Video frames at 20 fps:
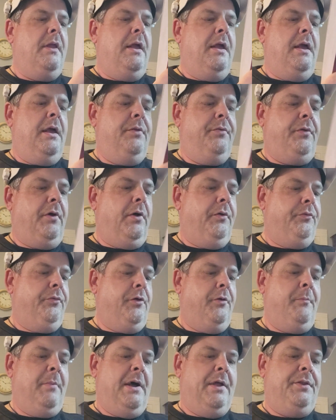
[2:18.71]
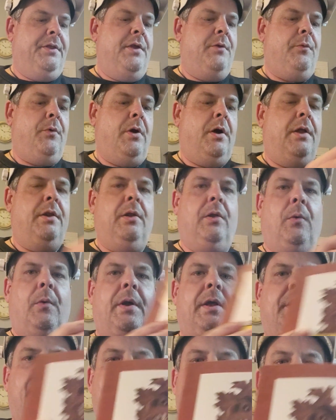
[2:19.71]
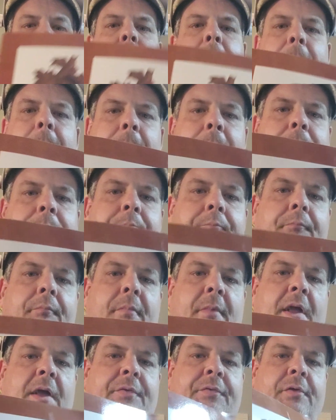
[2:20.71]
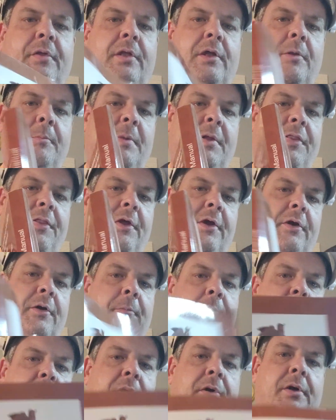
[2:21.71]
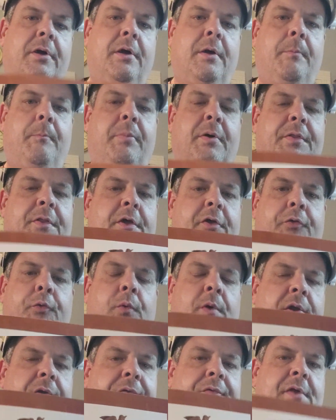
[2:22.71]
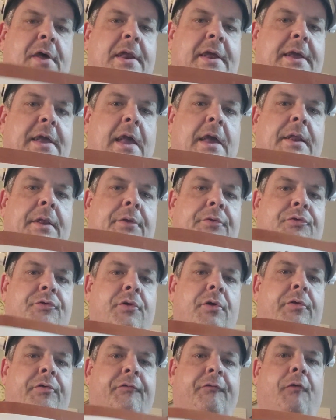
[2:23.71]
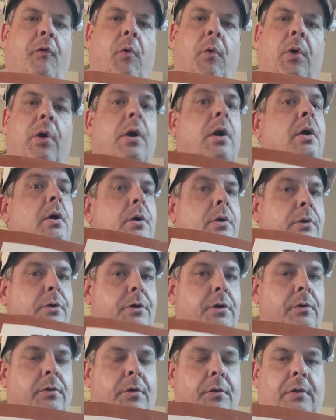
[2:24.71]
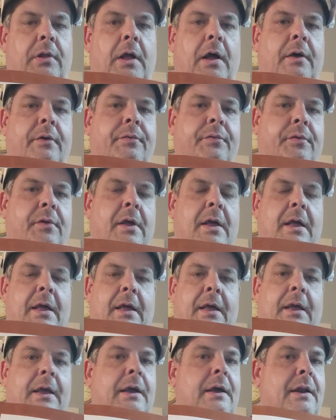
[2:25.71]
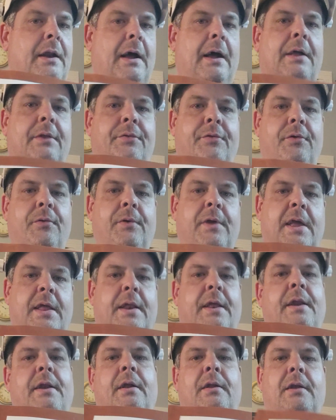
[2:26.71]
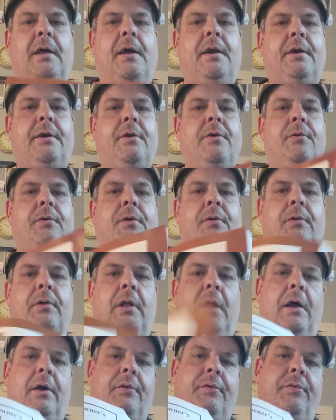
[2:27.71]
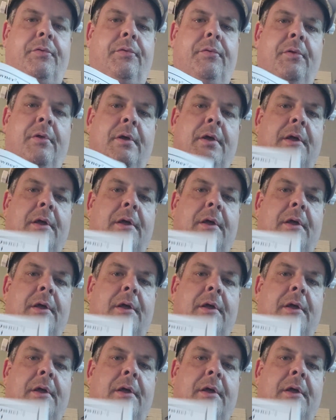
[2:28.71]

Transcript: It's also by D. Ron Lloyd. It's a little bit thicker book, but this one is dedicated just for cuckoo clocks. And I do get in a lot of cuckoo clocks.